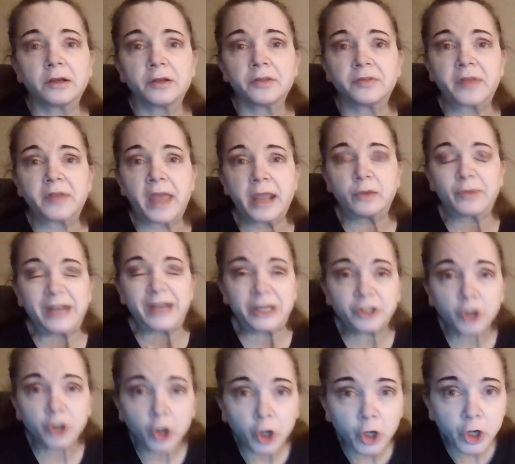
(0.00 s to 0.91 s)
They
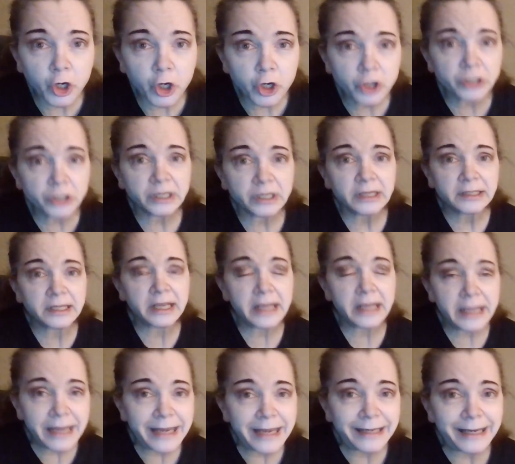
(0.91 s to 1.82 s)
returned to
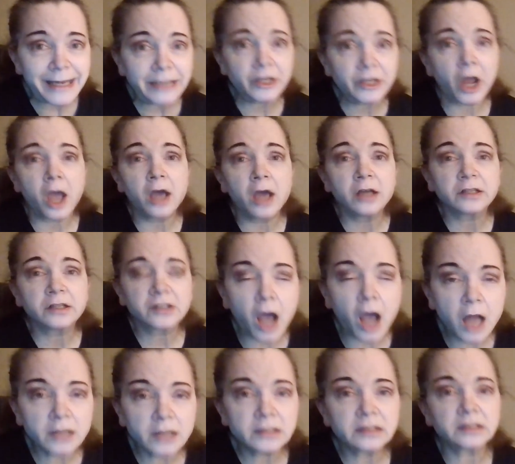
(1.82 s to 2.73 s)
eating
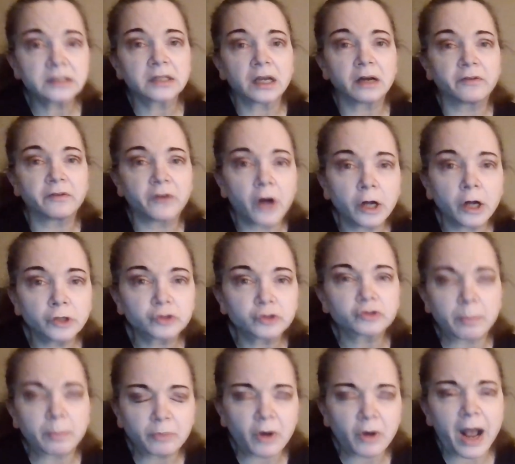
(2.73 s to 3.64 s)
tons of
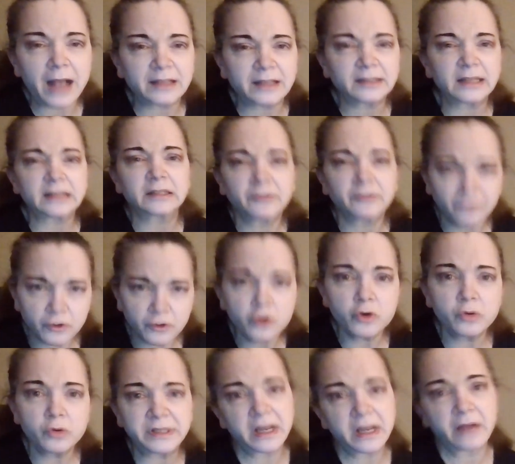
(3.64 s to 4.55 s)
ultra processed
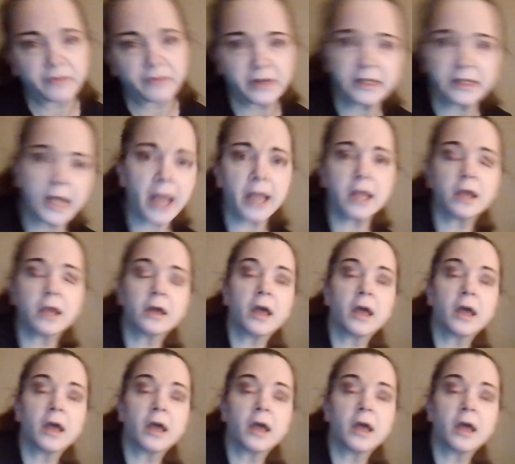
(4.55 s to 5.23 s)
foods every day.